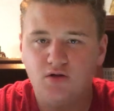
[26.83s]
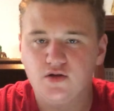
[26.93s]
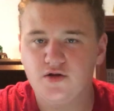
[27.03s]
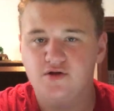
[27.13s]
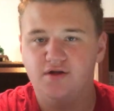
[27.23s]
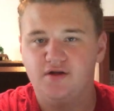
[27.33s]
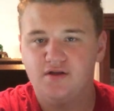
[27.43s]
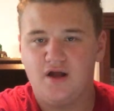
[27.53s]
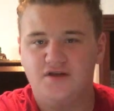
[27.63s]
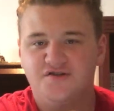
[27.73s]
Literally,
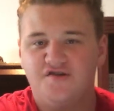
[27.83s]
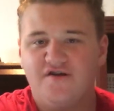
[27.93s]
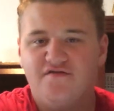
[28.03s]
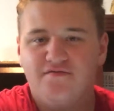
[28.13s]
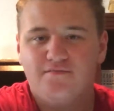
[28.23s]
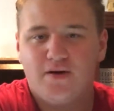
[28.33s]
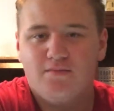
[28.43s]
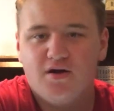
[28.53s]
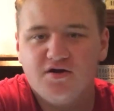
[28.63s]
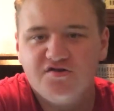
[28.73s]
I just have my
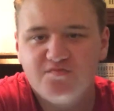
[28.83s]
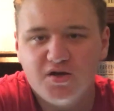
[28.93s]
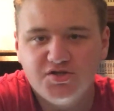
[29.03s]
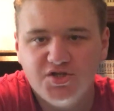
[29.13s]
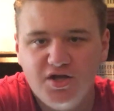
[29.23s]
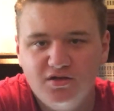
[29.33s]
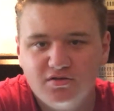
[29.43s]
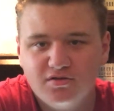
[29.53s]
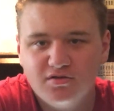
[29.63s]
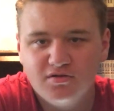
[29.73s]
manga spreadsheet.
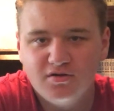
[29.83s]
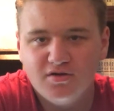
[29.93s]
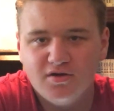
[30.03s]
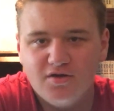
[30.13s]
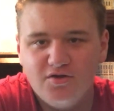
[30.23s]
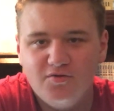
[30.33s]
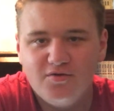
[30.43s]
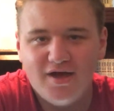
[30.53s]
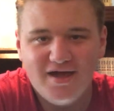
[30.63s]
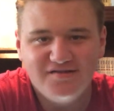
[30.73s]
You
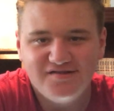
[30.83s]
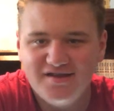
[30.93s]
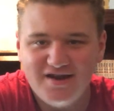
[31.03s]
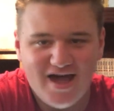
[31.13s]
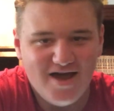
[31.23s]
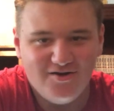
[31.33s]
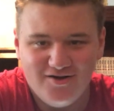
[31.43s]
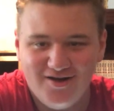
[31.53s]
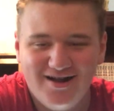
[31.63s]
can't see it at all,